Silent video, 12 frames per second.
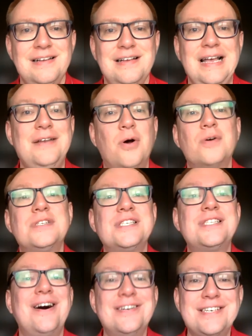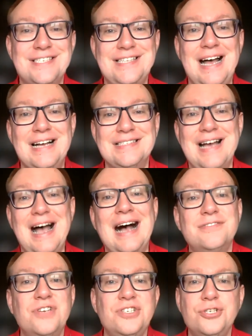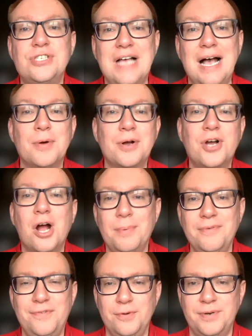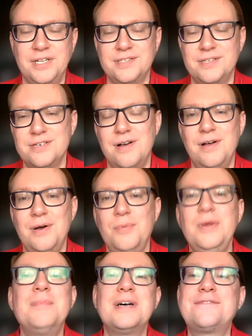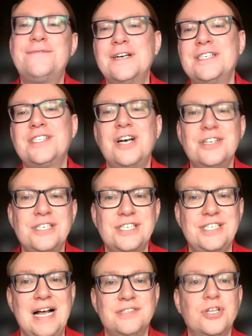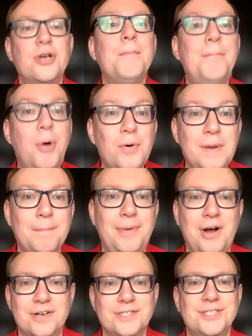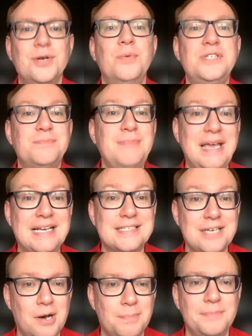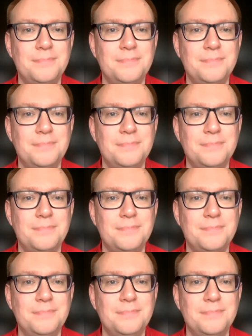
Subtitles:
In order to understand and reduce our carbon footprint, we must first understand the component parts which make it up.